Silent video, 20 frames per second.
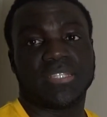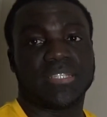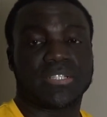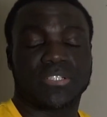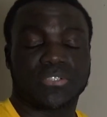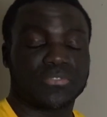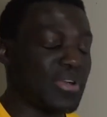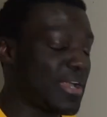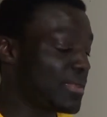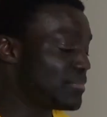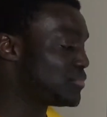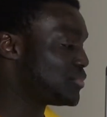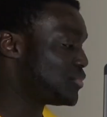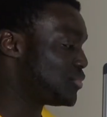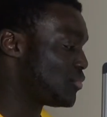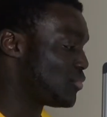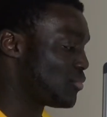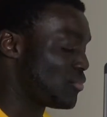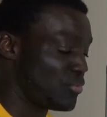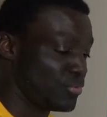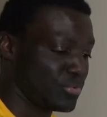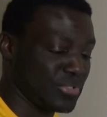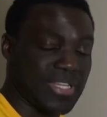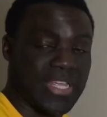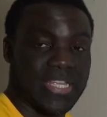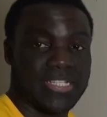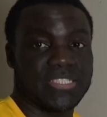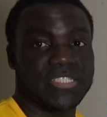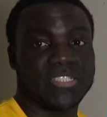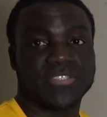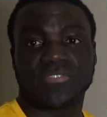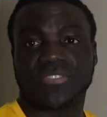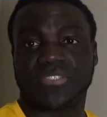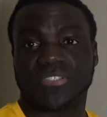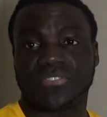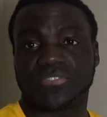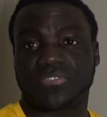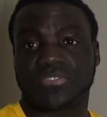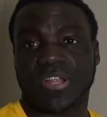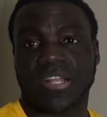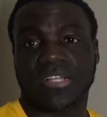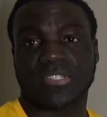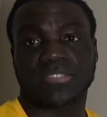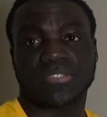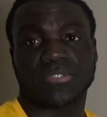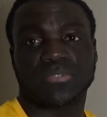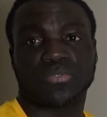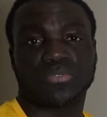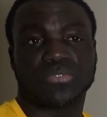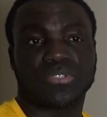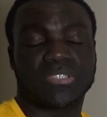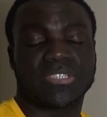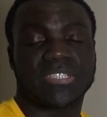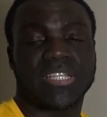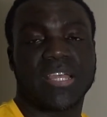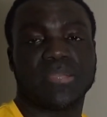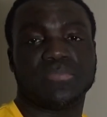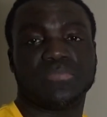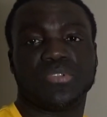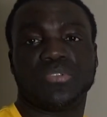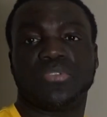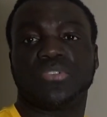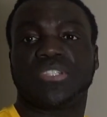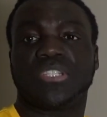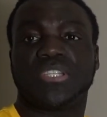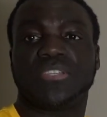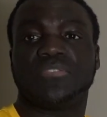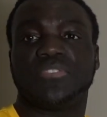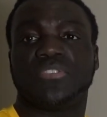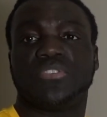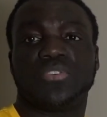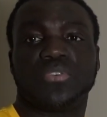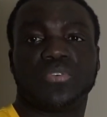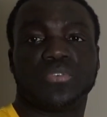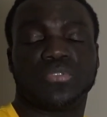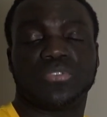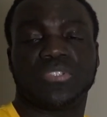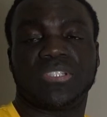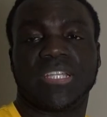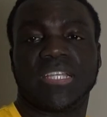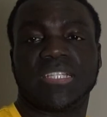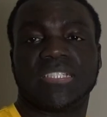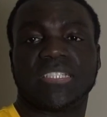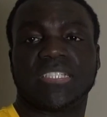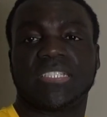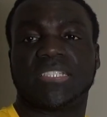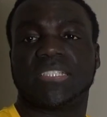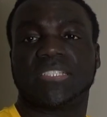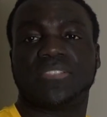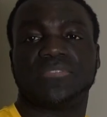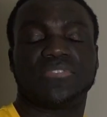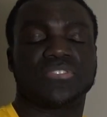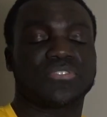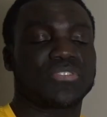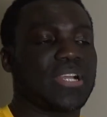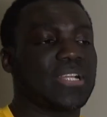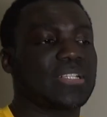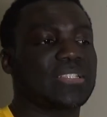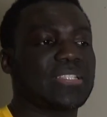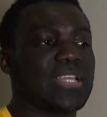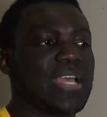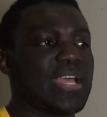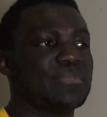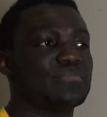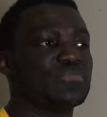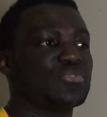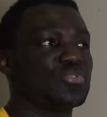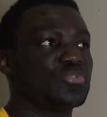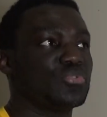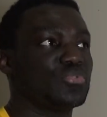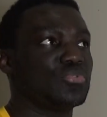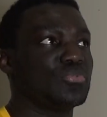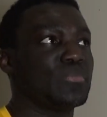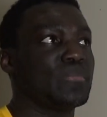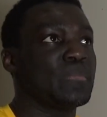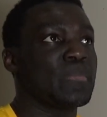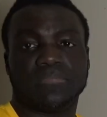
It crams your digestive tract all the time. You're not giving your digestive tract time to